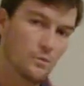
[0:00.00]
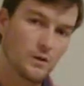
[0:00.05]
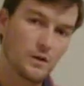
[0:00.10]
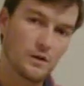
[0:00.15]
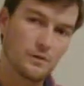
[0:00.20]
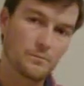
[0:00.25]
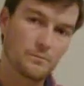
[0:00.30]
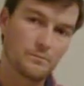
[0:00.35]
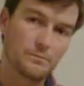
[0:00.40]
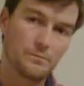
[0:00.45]

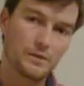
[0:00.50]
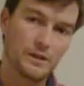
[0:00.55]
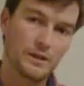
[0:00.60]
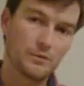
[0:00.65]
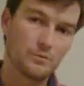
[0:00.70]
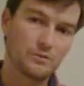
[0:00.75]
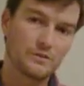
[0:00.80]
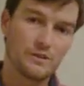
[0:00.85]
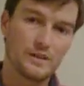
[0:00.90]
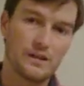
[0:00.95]
our plan
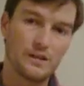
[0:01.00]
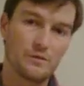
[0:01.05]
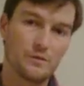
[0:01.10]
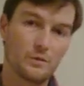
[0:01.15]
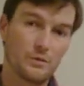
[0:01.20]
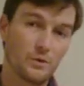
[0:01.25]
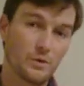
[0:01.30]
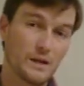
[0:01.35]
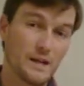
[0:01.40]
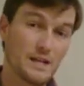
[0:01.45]
was we
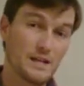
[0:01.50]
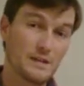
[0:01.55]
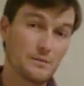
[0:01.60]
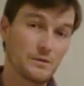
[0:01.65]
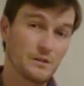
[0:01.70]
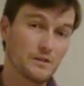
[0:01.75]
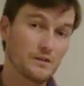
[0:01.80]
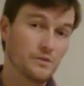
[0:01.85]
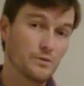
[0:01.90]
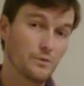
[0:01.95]
were
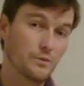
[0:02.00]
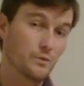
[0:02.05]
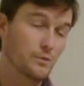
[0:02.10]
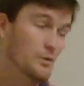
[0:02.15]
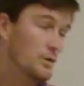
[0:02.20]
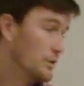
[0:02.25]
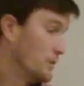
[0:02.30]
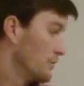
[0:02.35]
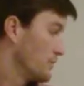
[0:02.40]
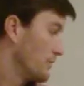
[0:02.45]
aiming to
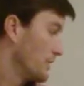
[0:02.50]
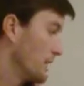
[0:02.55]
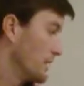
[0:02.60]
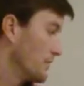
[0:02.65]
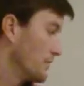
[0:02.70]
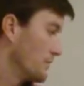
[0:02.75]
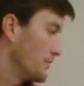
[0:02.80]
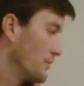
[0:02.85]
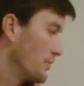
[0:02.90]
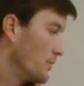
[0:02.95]
trying
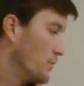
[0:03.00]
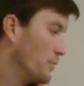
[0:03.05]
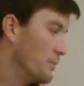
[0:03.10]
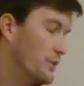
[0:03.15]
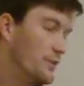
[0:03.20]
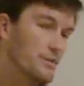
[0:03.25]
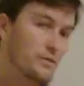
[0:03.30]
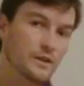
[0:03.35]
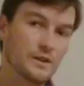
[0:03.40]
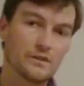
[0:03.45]
to show the
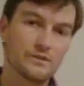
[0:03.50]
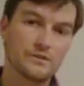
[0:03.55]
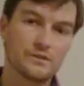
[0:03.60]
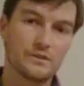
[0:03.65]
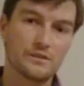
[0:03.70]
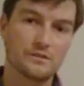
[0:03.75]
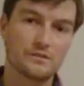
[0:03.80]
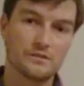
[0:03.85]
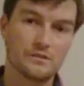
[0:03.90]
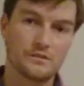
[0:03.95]

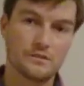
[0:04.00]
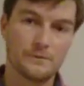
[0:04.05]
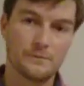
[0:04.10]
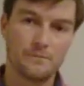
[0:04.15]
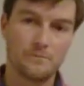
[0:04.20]
effectiveness